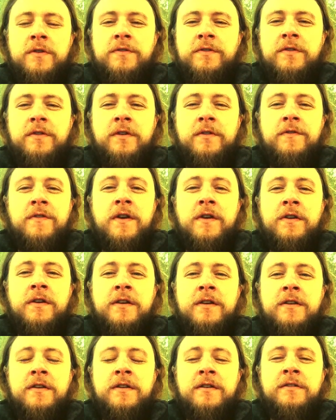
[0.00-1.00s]
into their
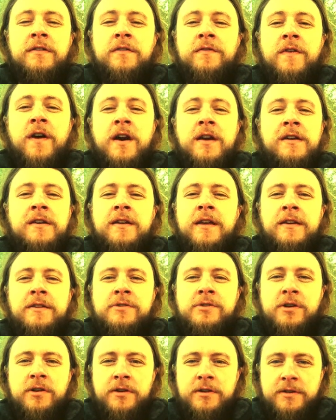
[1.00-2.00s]
very divine
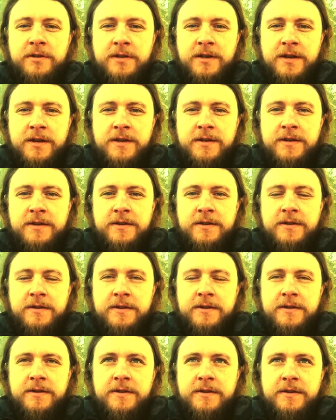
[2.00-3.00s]
nature,
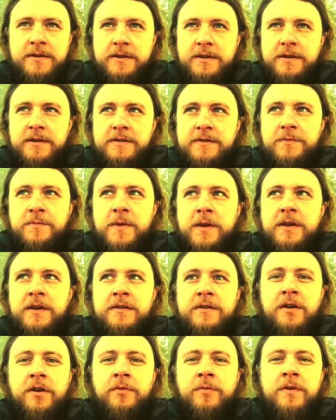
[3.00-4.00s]
so we can
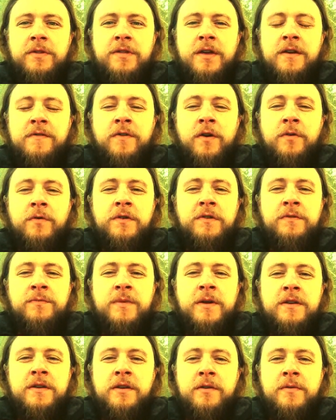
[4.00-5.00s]
know what they've always
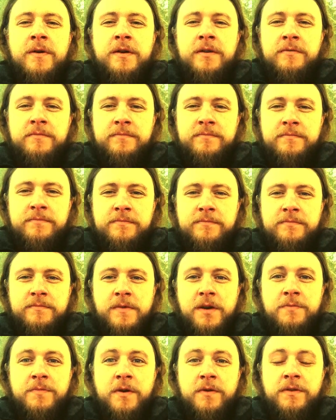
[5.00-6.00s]
been knowing
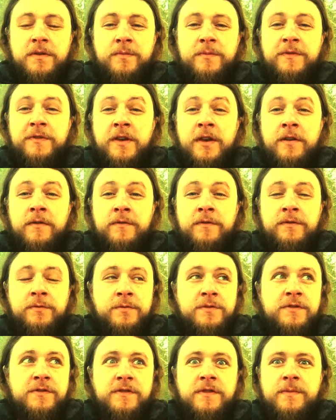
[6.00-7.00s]
about themselves,
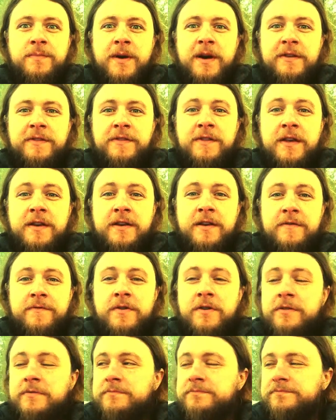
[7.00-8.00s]
which is the best thing
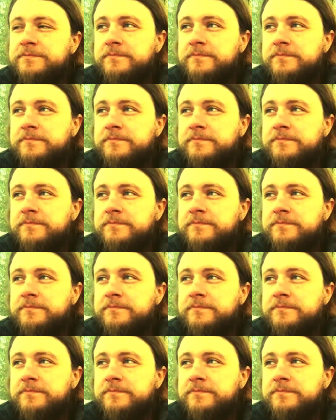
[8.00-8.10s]
ever.